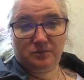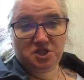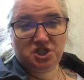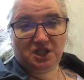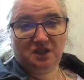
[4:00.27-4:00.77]

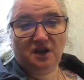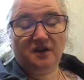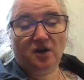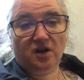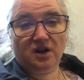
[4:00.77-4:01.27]
machine
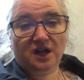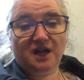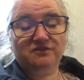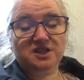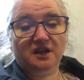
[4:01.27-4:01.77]
on
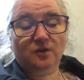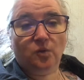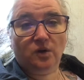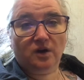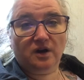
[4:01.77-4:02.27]

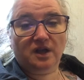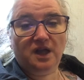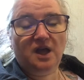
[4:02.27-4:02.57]
archive.org